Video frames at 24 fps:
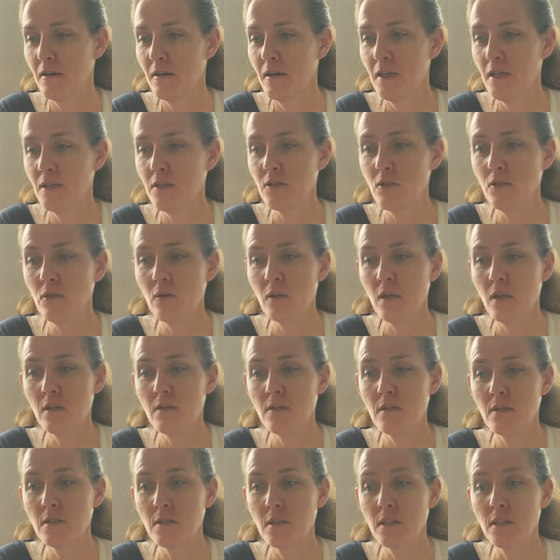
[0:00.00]
In a
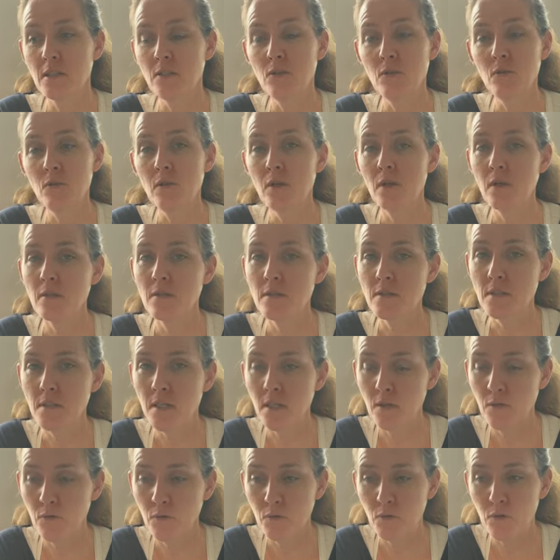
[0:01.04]

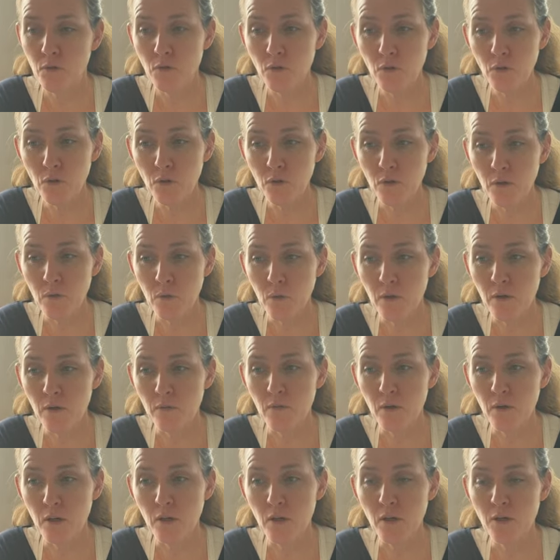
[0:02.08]
2010 review
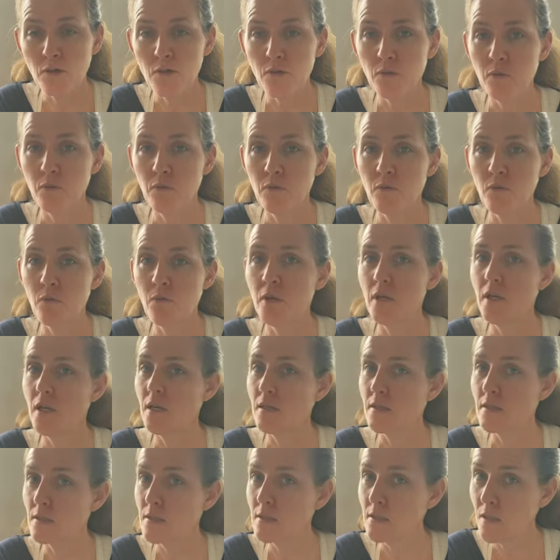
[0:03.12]
of
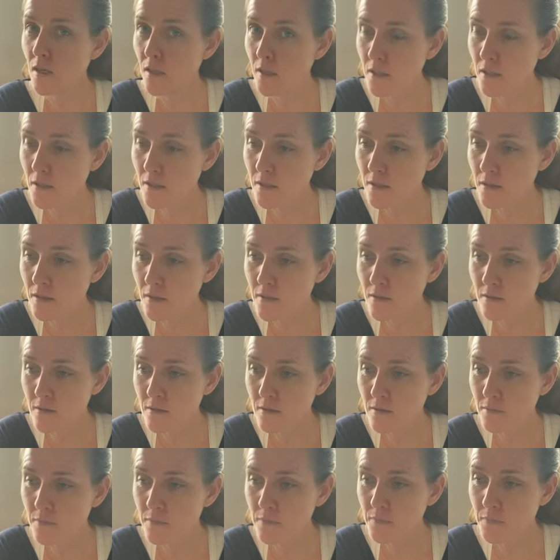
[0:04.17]
148 studies,
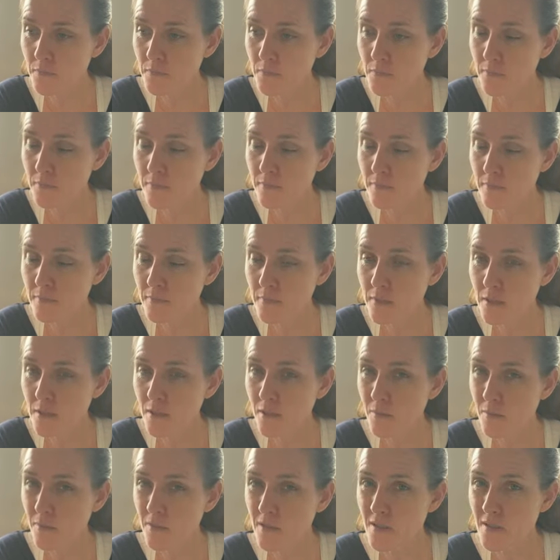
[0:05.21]
it's
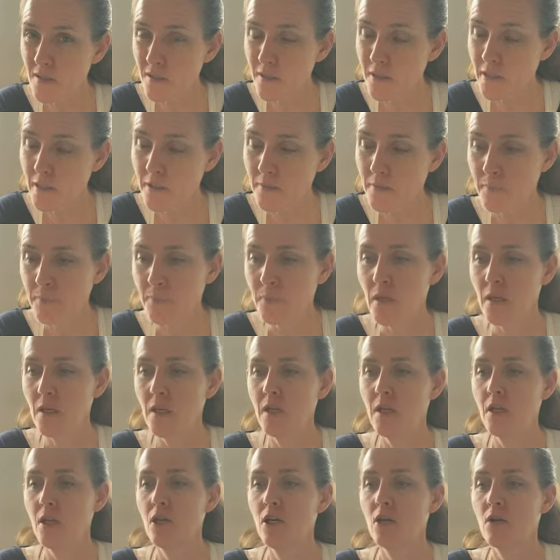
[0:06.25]
not a big study,
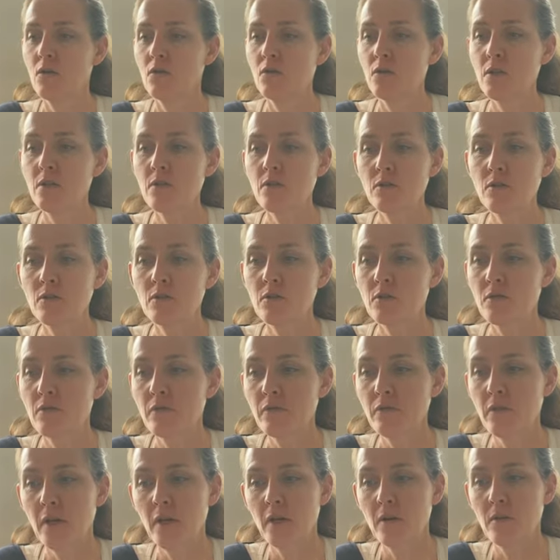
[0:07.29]
researchers
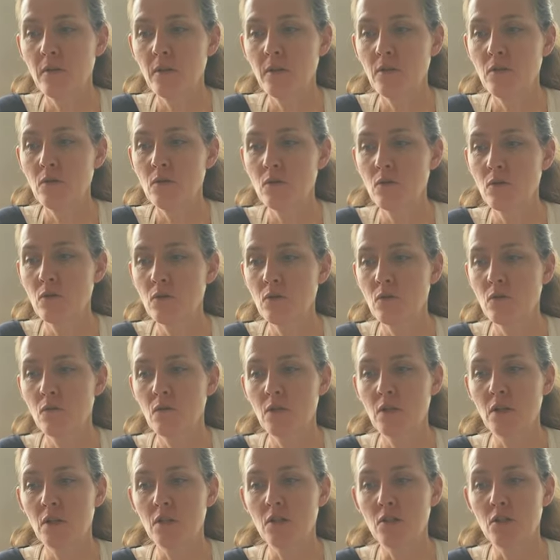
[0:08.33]
found that social
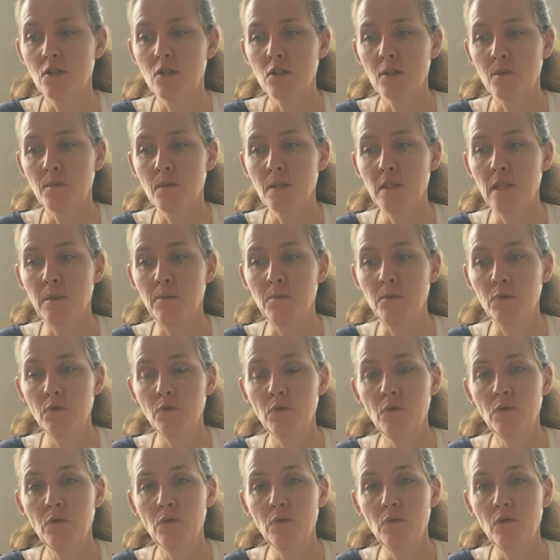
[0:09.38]
relationships
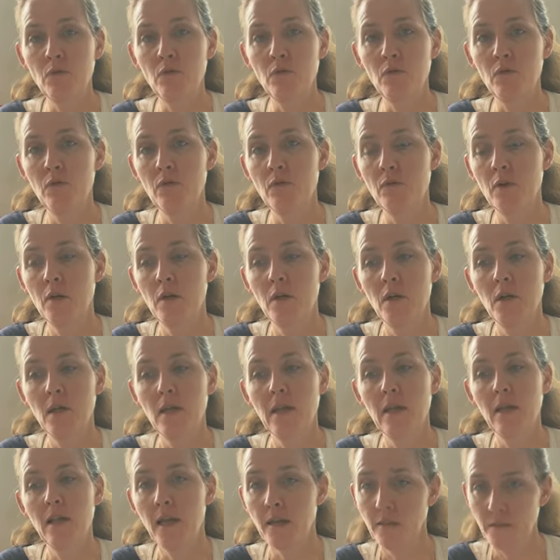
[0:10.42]
improve
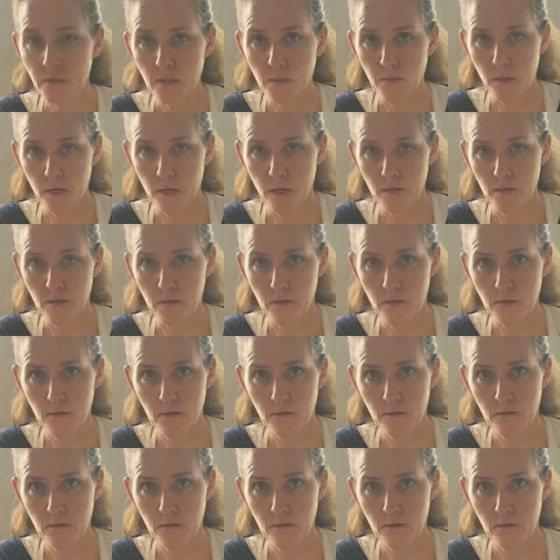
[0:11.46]
lifespans.